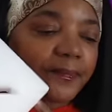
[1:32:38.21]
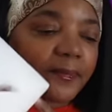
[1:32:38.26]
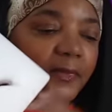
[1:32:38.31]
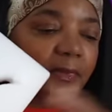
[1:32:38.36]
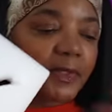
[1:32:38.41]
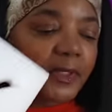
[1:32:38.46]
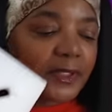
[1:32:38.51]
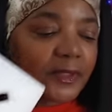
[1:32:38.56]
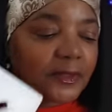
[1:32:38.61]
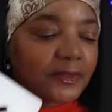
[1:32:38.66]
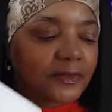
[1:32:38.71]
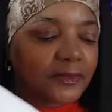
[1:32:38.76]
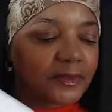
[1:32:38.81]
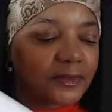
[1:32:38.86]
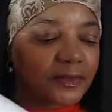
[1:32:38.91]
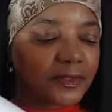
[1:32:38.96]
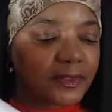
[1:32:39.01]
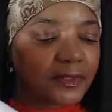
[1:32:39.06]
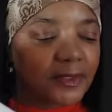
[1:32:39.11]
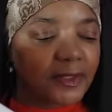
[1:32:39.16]
Like there's
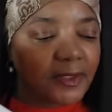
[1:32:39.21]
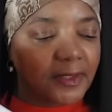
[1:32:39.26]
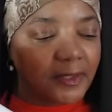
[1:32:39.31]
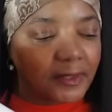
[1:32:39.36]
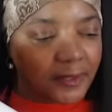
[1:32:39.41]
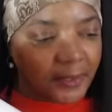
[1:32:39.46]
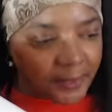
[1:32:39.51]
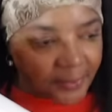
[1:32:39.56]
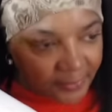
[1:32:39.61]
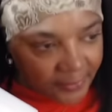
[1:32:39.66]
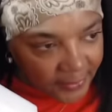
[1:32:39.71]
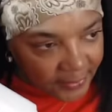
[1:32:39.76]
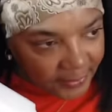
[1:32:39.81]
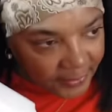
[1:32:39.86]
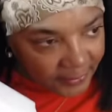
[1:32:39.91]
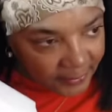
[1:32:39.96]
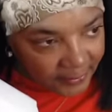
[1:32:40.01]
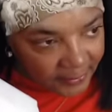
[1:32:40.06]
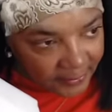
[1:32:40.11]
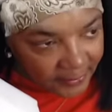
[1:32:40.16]
nothing in here
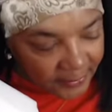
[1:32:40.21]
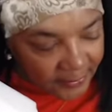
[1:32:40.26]
now.